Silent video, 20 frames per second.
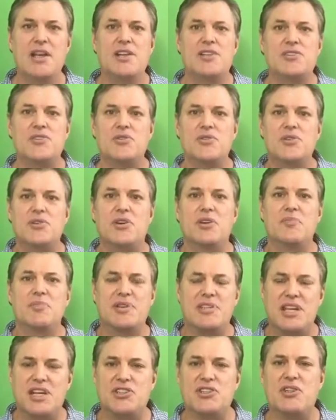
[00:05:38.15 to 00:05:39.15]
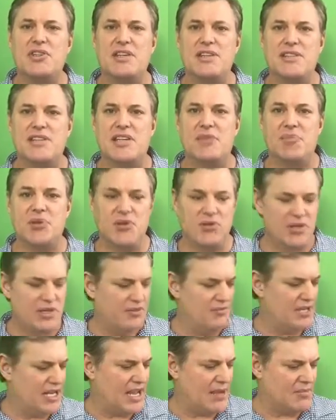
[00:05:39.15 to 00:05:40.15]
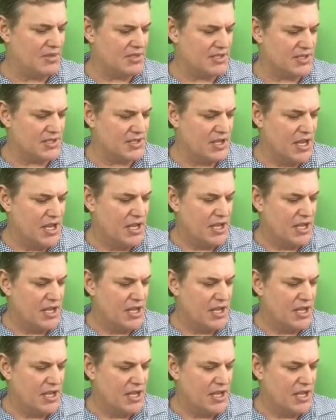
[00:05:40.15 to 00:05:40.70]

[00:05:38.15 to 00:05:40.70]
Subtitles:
So you could potentially seek punitive damages.